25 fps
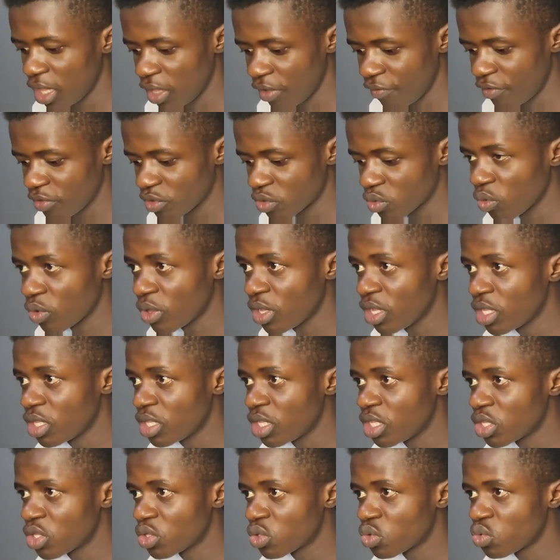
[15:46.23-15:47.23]
if it's
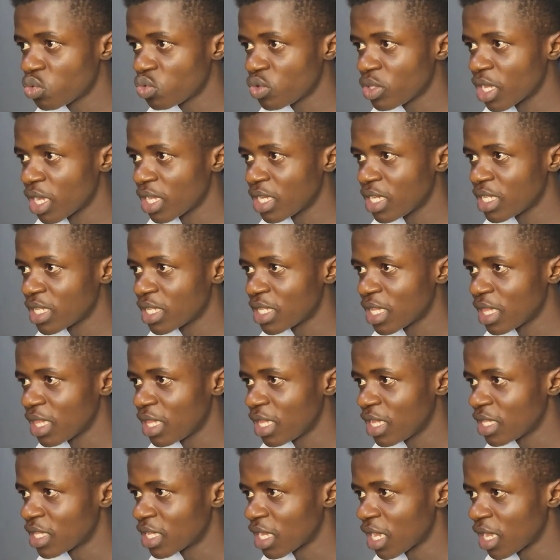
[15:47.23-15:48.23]
only these two that needs the
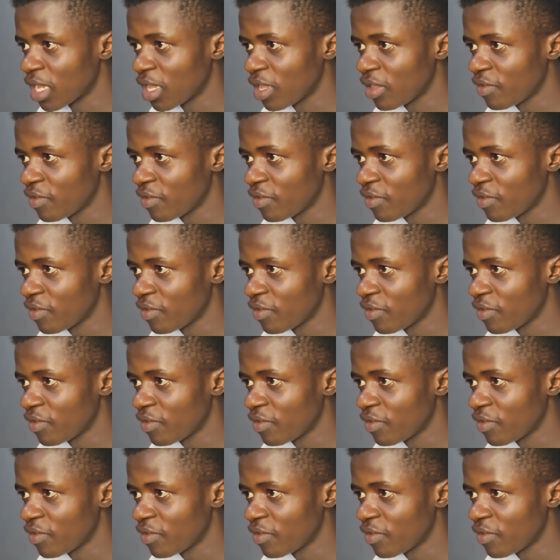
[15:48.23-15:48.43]
data,